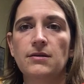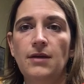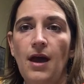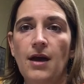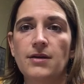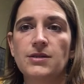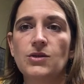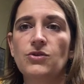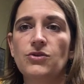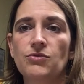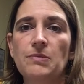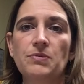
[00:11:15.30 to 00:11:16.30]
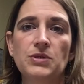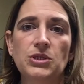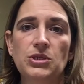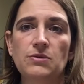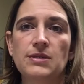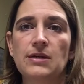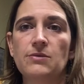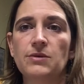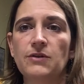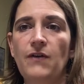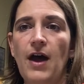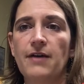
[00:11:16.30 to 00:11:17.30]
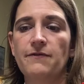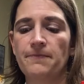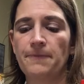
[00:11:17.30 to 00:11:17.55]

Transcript: Yeah, so 3 plus 2 is equal to 5.